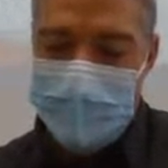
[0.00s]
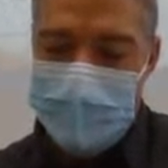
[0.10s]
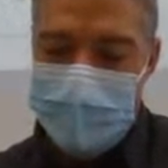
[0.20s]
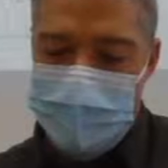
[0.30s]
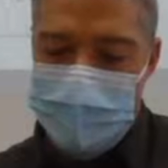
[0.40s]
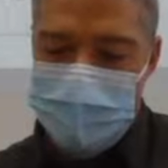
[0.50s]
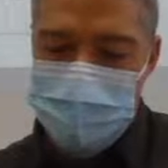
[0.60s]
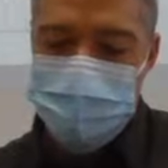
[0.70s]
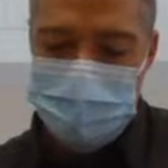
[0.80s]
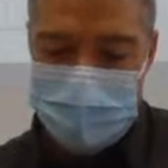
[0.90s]

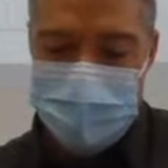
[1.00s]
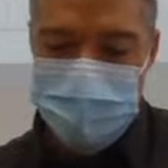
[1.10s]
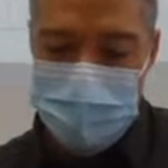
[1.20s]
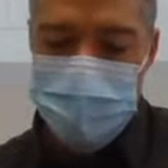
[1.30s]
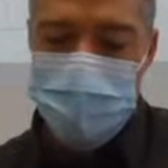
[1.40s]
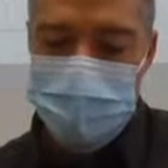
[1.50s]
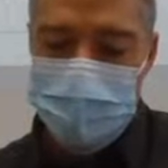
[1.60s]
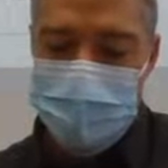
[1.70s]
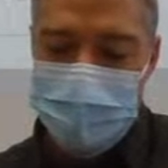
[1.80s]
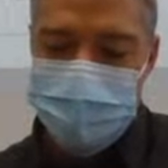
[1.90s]
Yeah, B would be
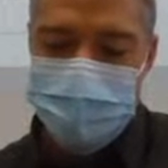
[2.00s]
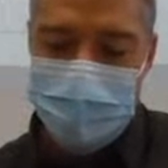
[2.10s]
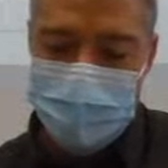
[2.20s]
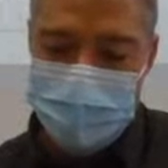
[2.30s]
the next thing.